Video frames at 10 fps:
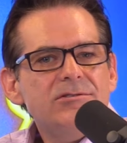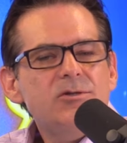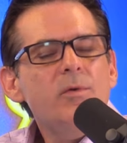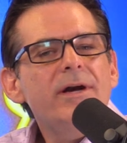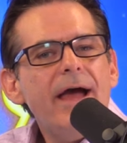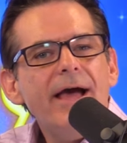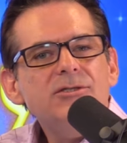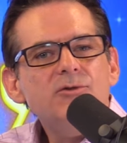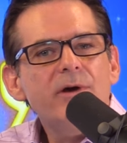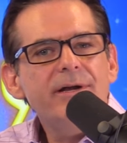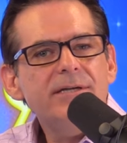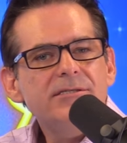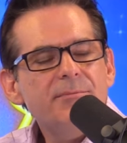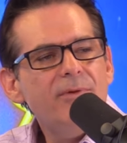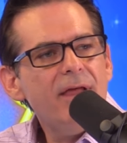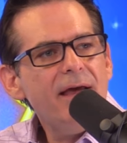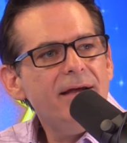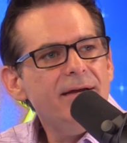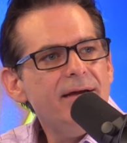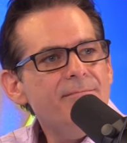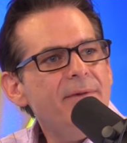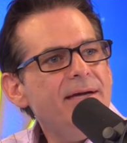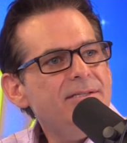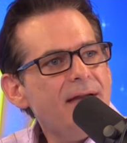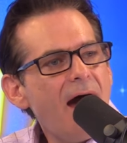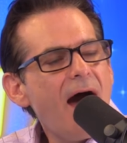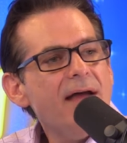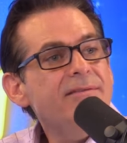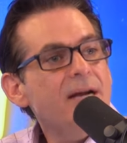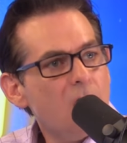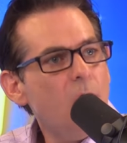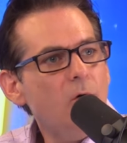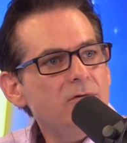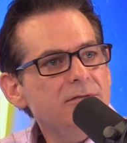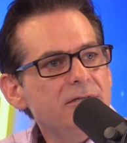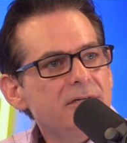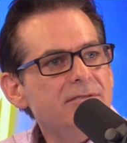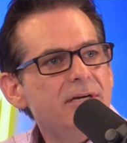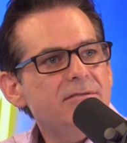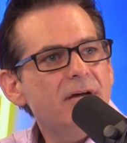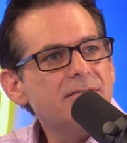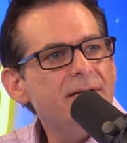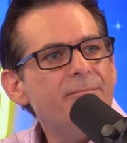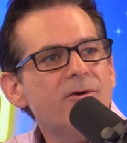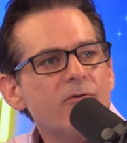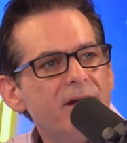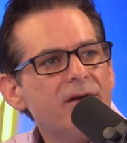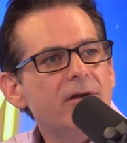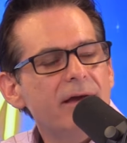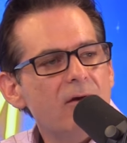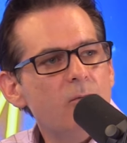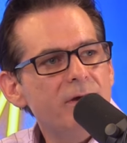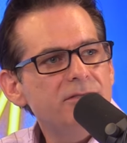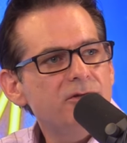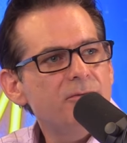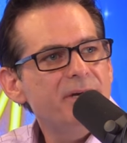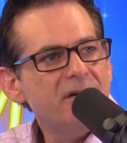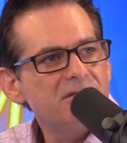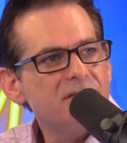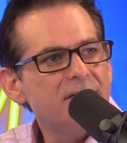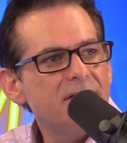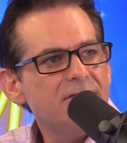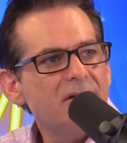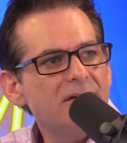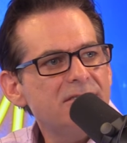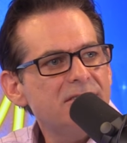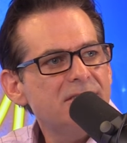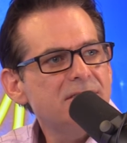so when an asteroid hits the planet, it makes it hot and then cold? Because doesn't it create like a winter because of the dust?